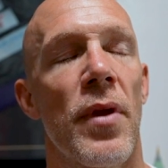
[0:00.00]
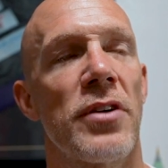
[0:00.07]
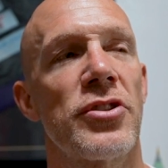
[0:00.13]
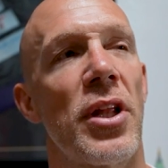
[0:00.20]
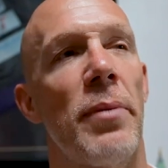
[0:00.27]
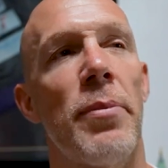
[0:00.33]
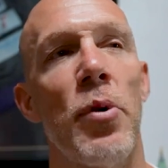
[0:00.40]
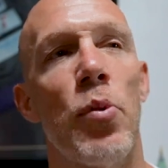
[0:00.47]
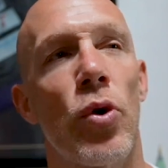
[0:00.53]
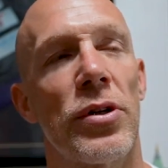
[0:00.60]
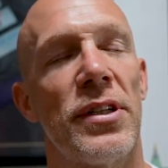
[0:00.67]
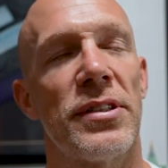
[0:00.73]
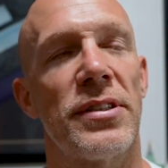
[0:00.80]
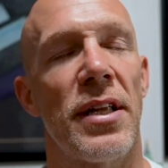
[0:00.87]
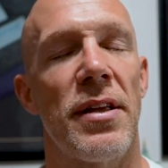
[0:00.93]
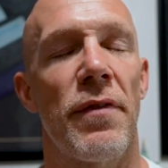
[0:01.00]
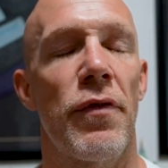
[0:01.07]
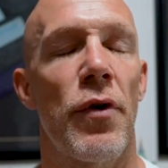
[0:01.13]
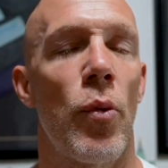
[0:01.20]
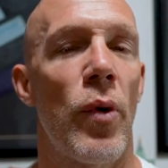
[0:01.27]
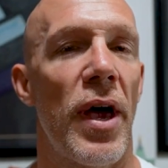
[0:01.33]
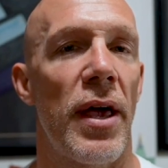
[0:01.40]
So let me word this a
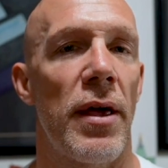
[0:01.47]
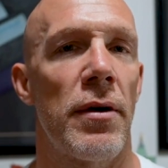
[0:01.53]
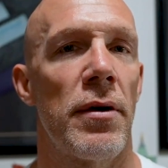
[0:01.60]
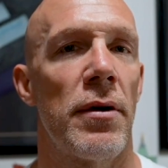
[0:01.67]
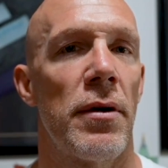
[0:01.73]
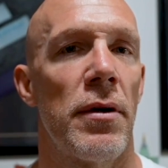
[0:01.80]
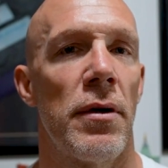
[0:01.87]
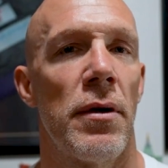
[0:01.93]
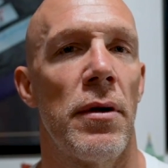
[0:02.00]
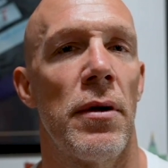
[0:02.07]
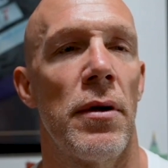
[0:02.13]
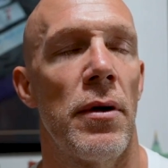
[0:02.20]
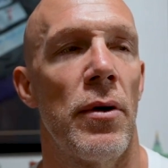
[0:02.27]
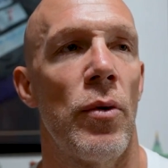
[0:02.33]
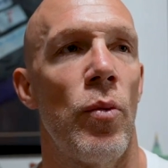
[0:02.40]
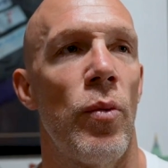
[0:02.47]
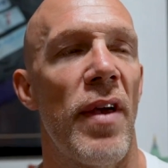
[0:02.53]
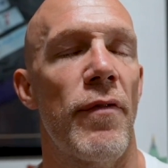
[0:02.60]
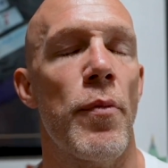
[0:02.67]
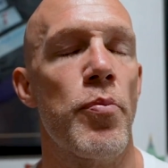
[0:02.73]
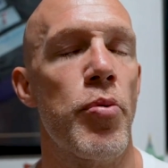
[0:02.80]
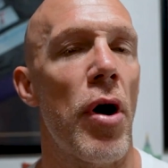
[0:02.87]
different way. We
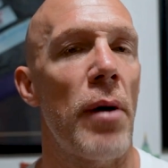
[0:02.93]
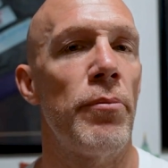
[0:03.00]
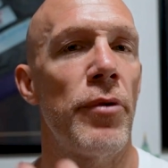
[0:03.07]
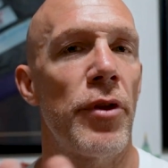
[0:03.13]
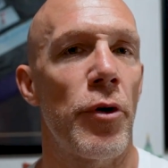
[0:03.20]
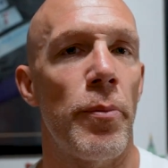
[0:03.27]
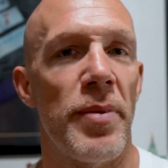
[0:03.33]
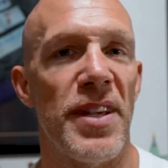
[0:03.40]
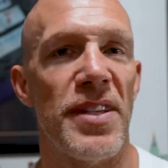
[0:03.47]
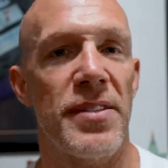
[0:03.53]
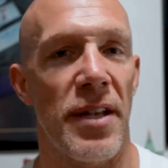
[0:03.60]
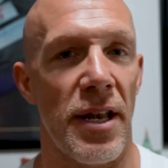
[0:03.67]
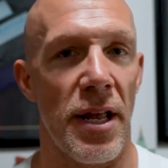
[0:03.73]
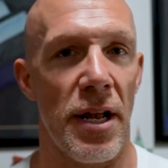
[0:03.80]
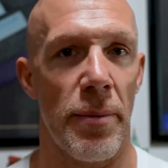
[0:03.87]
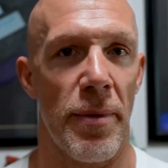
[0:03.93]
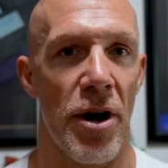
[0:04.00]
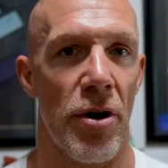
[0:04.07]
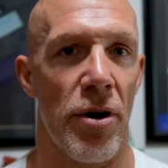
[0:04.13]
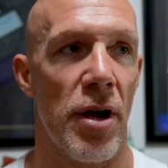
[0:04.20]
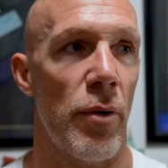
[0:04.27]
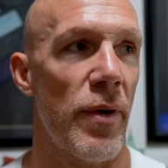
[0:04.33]
have a problem with obesity in
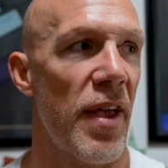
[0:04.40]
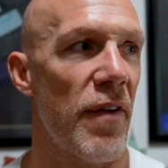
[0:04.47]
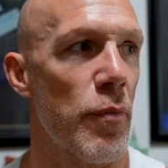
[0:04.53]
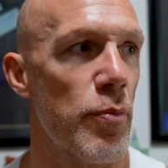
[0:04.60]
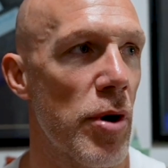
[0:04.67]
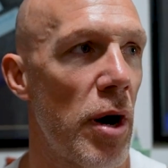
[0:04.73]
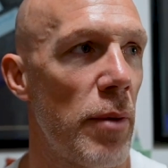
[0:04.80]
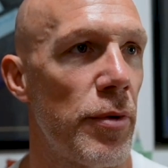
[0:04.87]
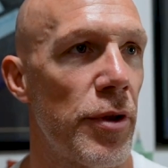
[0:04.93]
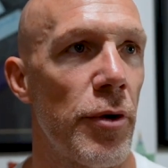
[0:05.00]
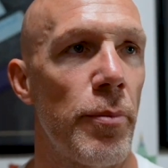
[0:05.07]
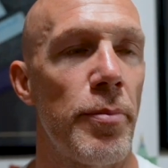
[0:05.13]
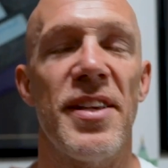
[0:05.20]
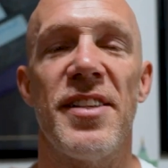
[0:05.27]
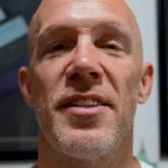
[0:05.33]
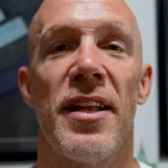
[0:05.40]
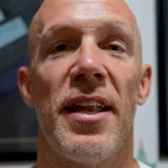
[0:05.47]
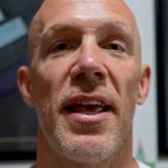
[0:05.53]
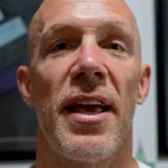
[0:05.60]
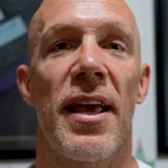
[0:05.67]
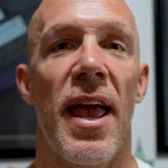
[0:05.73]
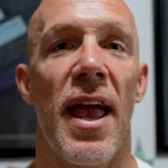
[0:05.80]
America. We have a problem with
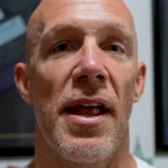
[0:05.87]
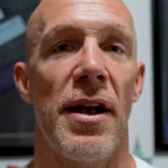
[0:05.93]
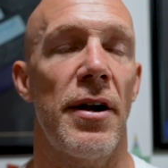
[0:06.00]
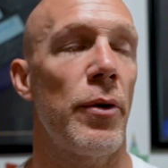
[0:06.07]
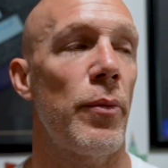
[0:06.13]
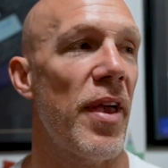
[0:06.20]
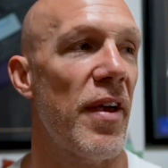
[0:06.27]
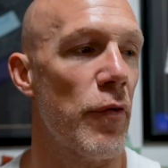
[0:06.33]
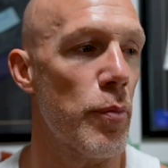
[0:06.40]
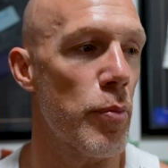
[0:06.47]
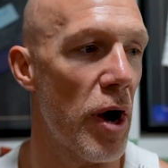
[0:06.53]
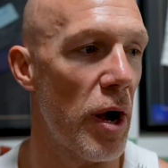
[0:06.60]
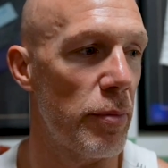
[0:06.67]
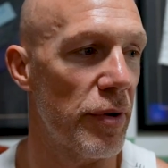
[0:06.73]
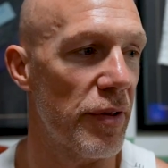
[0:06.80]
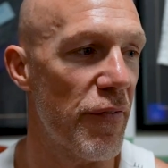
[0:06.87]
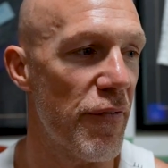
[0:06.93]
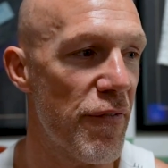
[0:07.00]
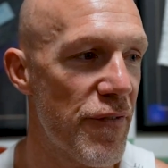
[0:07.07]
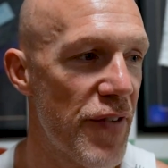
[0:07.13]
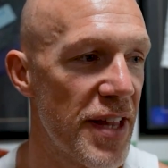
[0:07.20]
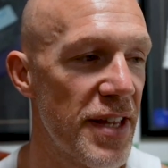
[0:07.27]
obesity in Canada. We have a problem with
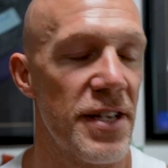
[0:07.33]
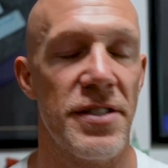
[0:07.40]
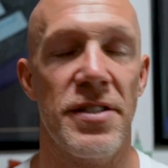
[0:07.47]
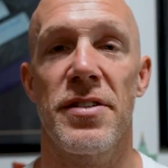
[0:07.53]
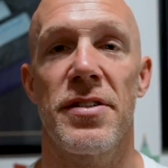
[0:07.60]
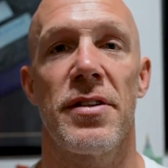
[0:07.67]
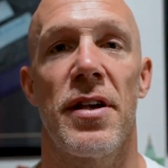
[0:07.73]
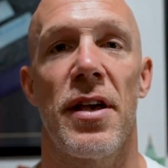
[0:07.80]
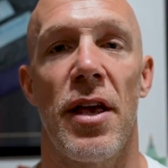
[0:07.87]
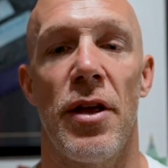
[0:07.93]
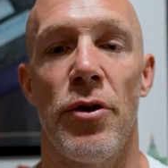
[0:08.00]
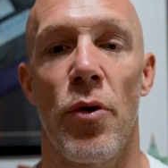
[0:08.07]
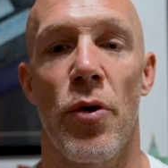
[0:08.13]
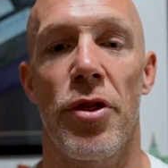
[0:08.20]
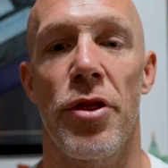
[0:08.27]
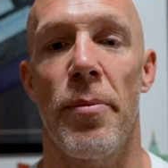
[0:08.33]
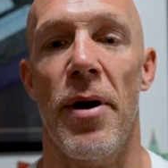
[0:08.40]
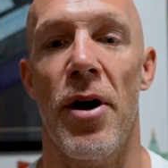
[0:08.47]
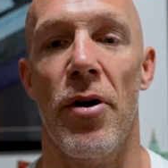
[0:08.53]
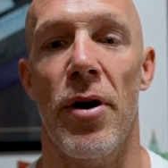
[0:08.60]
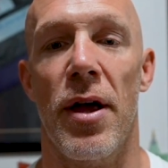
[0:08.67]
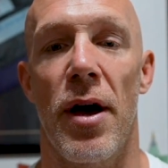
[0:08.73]
fitness in North
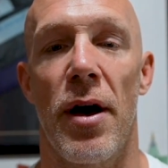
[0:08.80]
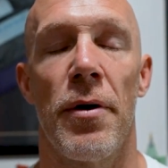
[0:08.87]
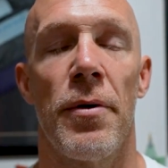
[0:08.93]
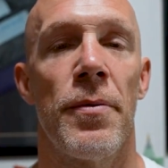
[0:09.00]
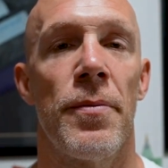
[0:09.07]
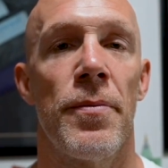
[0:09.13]
America.